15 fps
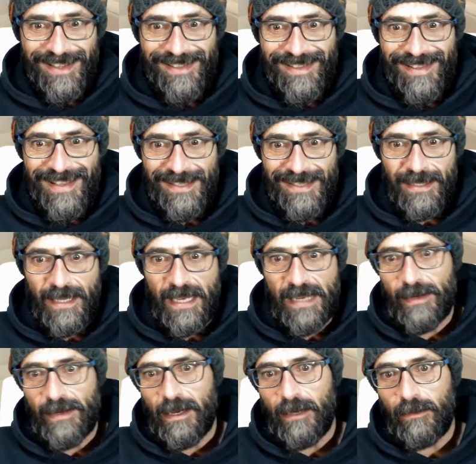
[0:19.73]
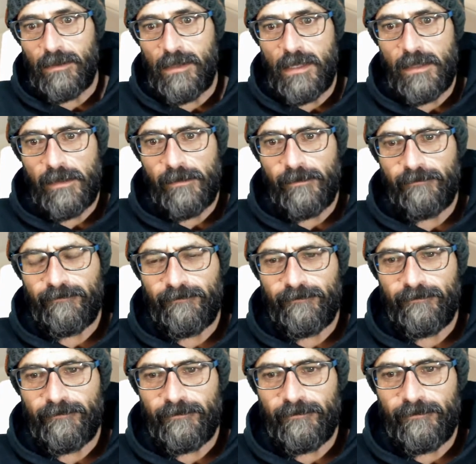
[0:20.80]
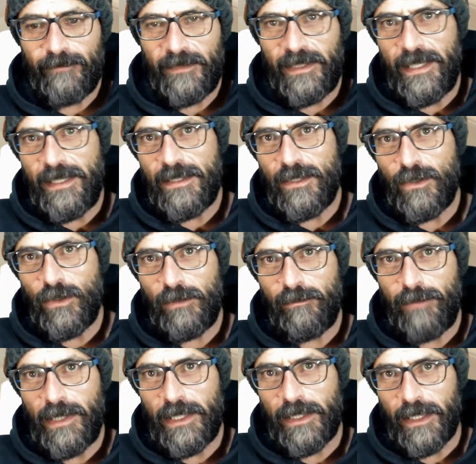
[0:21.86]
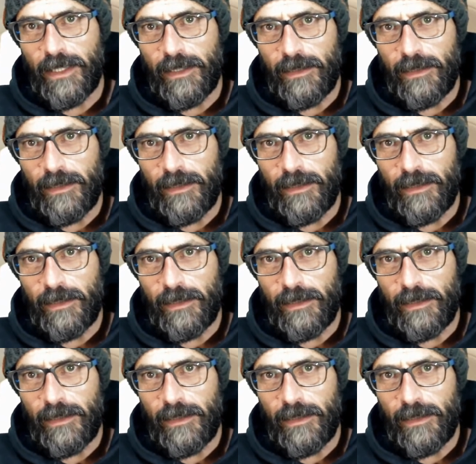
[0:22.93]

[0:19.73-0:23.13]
This time around, things got better.